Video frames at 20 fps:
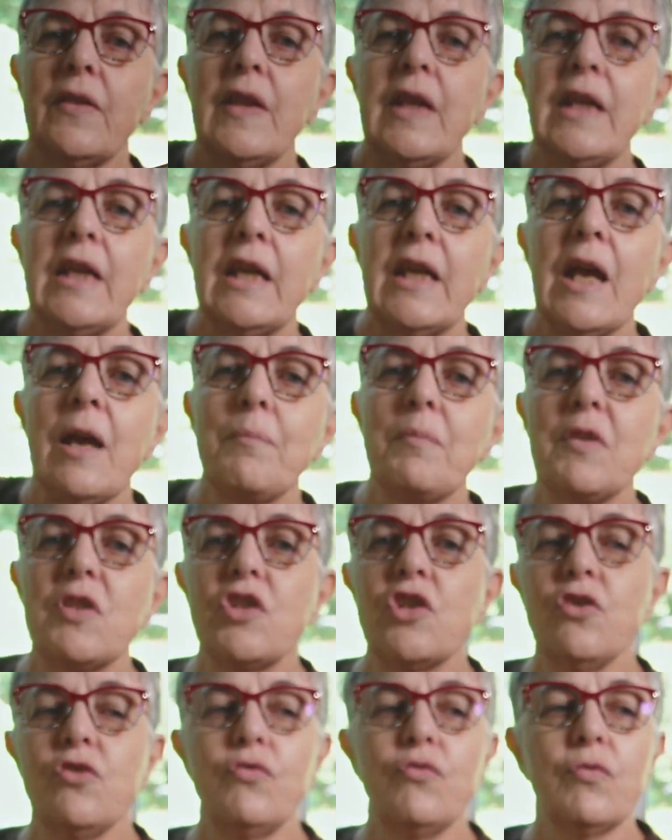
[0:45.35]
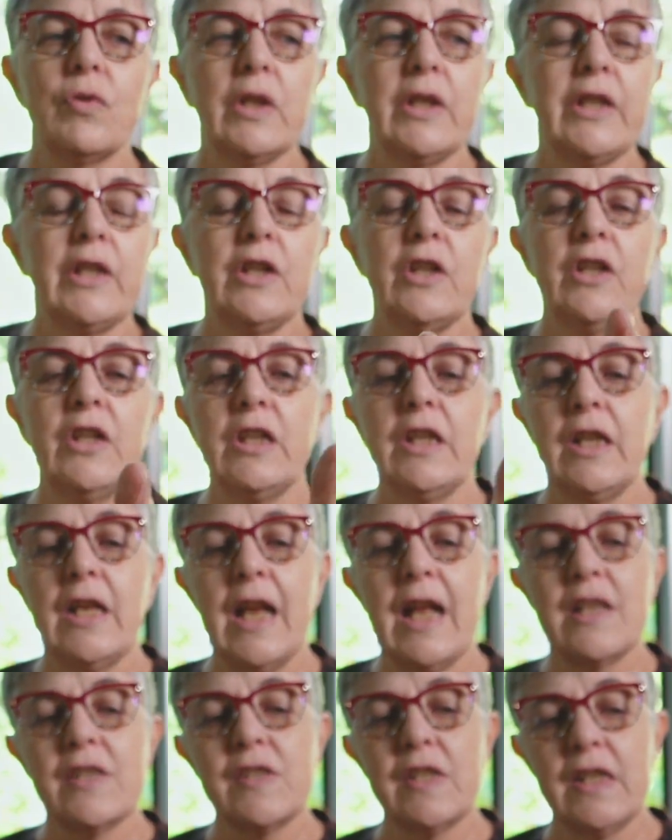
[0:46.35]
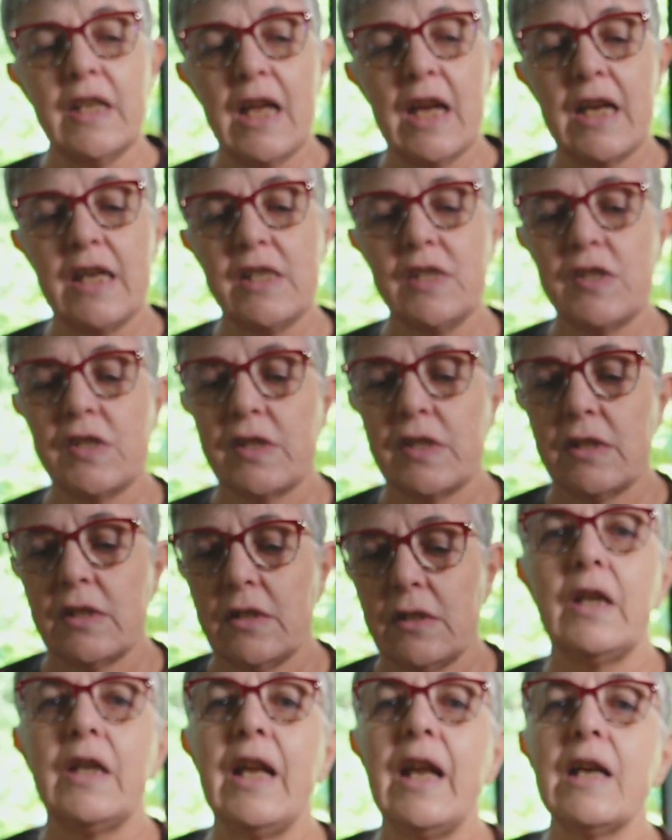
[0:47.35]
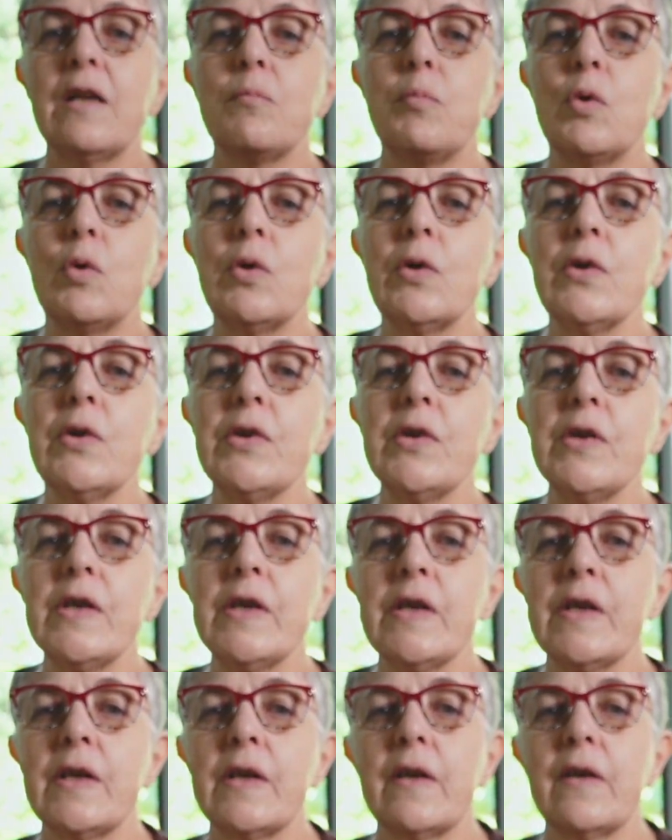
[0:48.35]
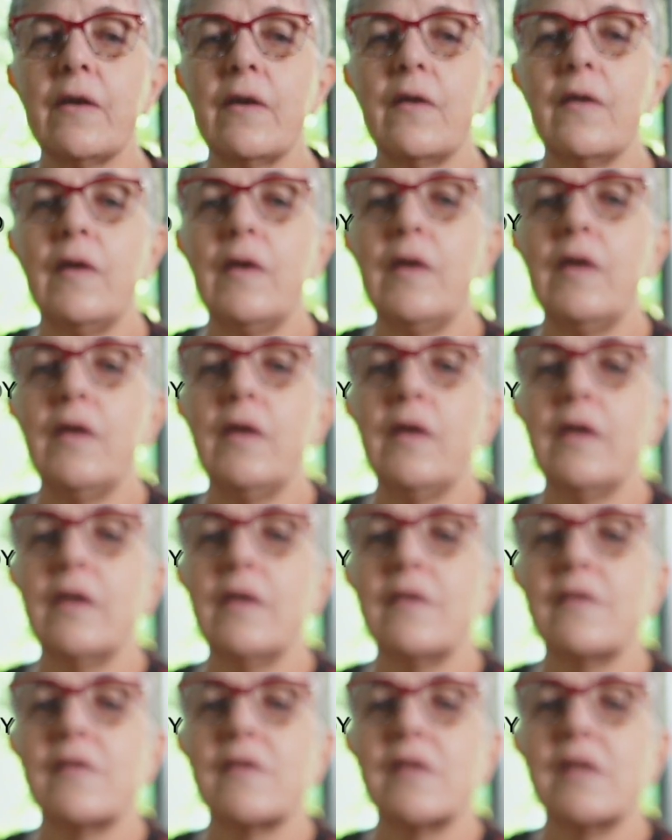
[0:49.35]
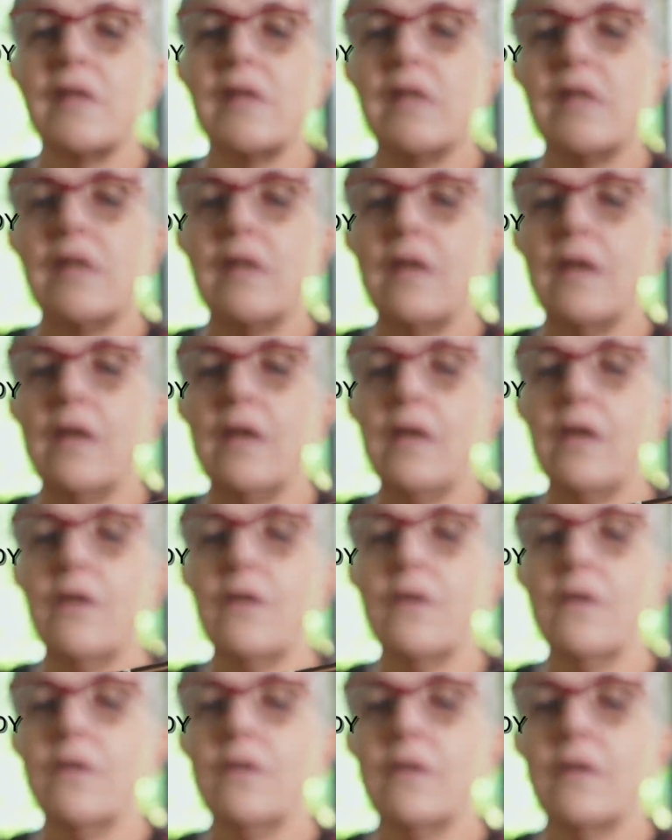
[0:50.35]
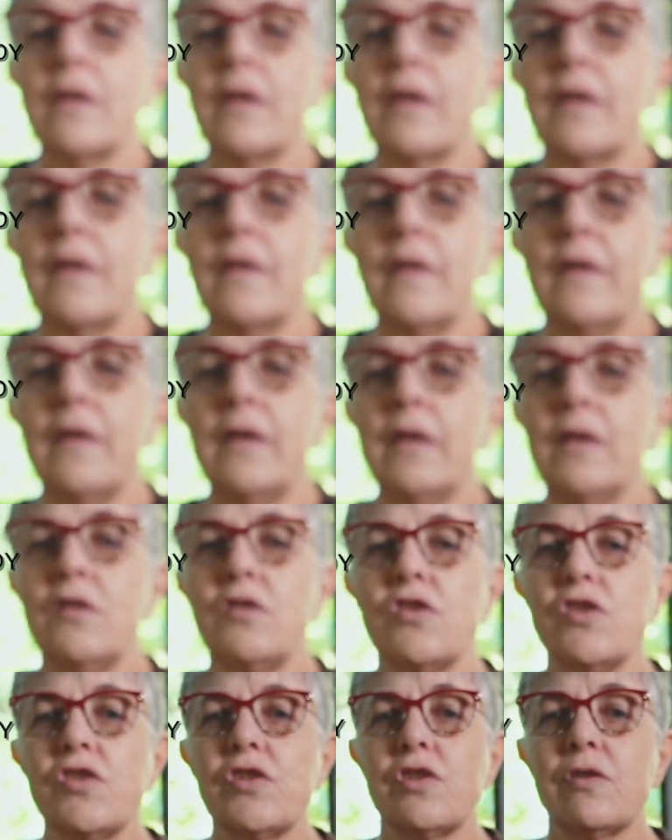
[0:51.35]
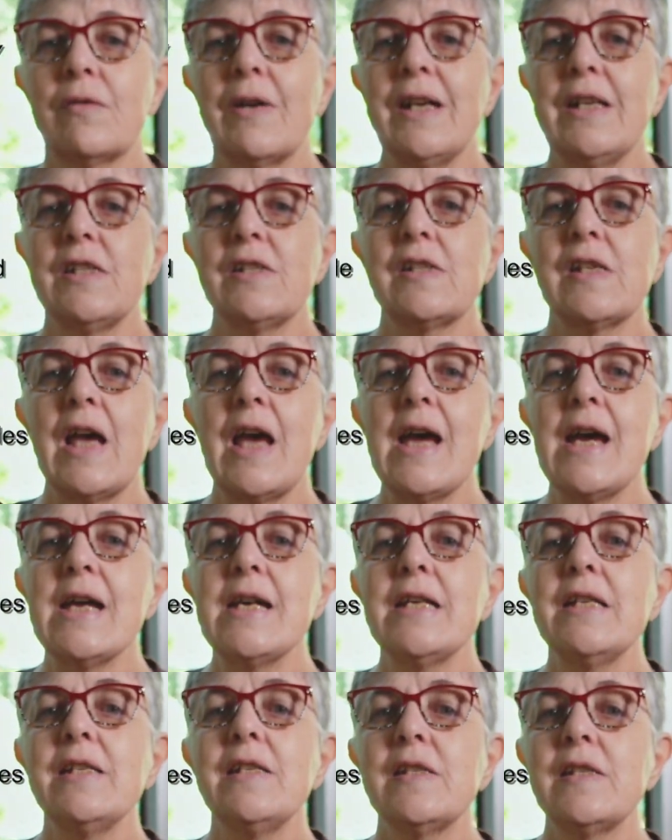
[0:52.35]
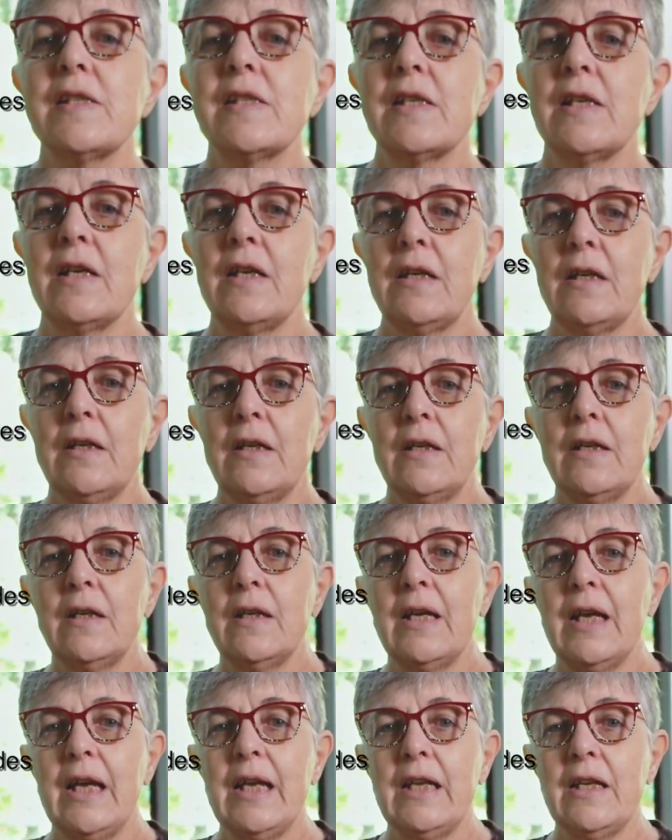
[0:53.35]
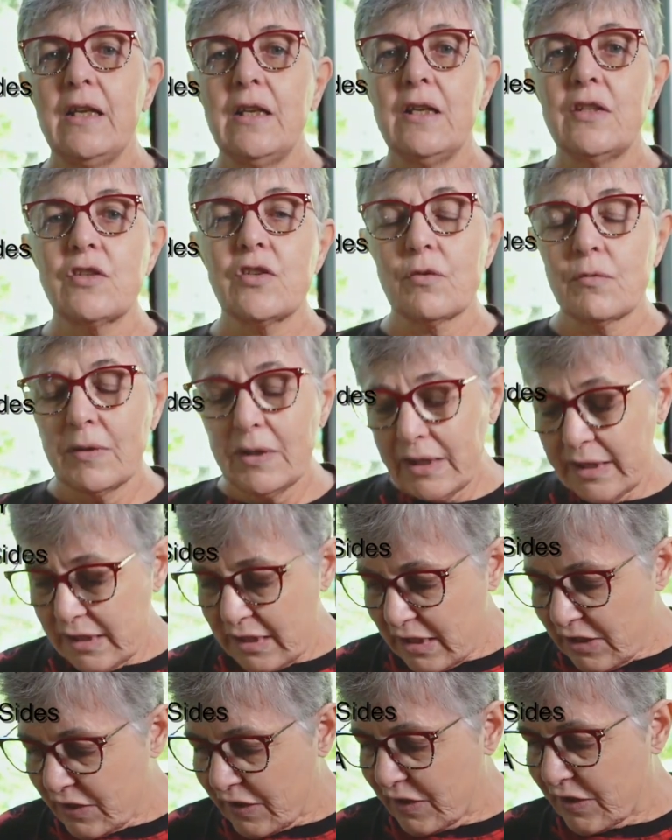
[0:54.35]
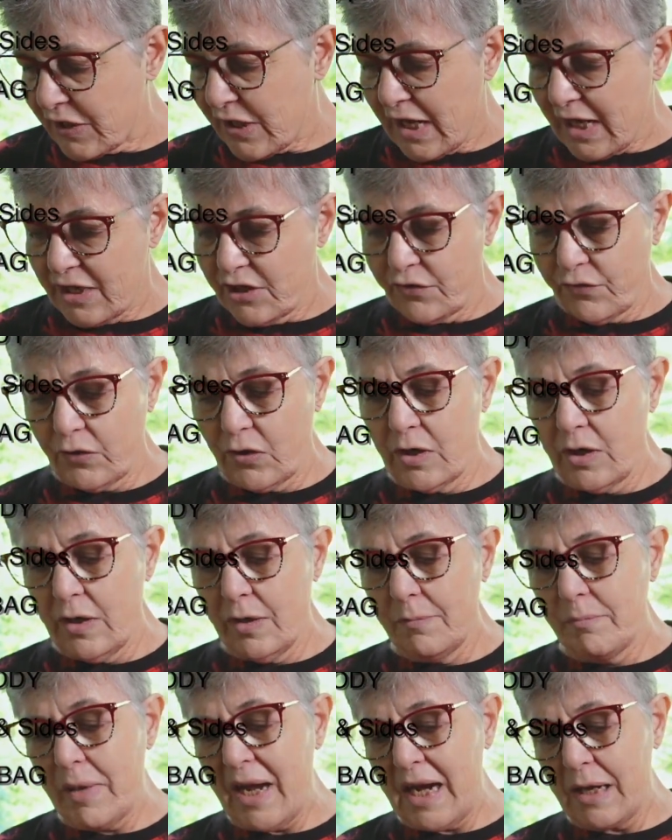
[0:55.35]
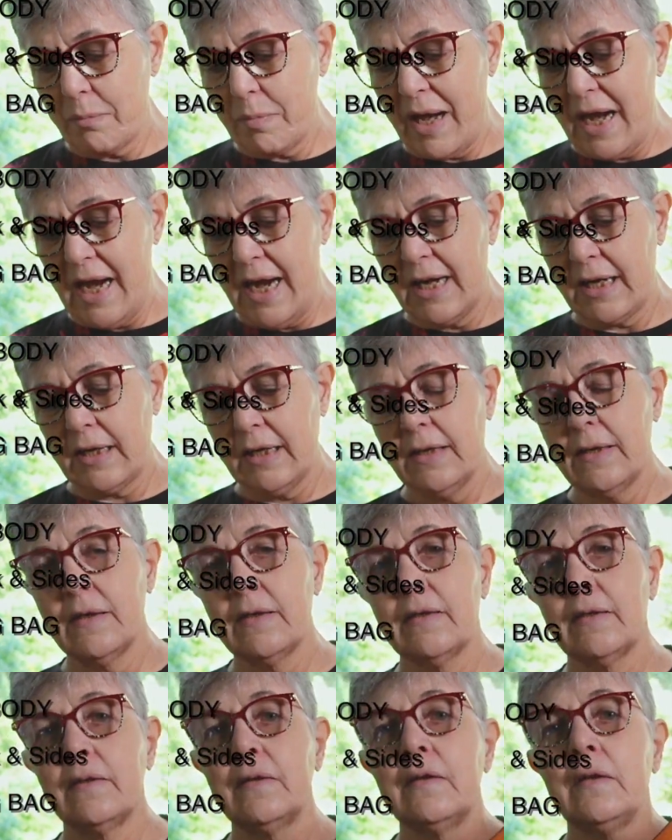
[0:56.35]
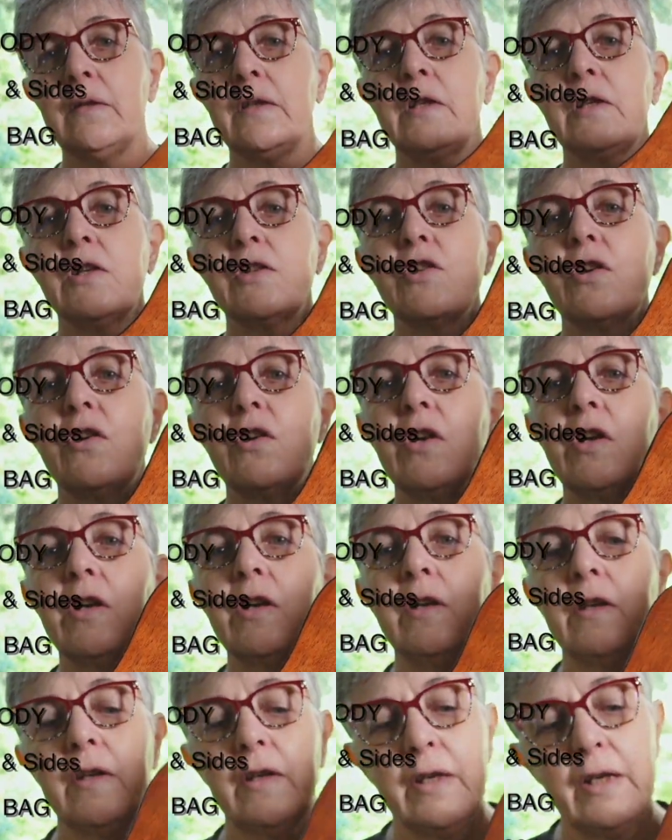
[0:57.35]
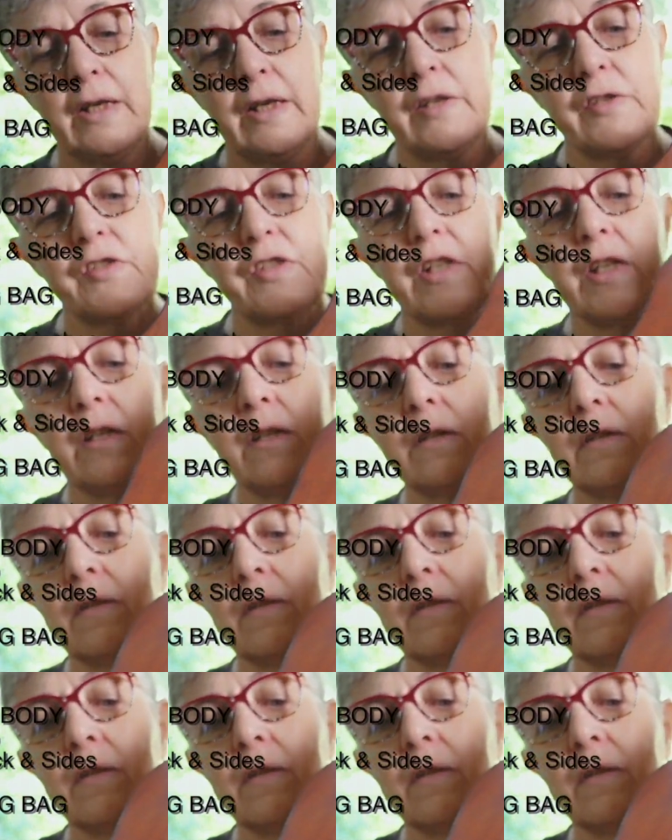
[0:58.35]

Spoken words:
They kept the tune really good. It has a nice neck board. You can see here, just the right size. And it's a really decent size for a backpack guitar. It has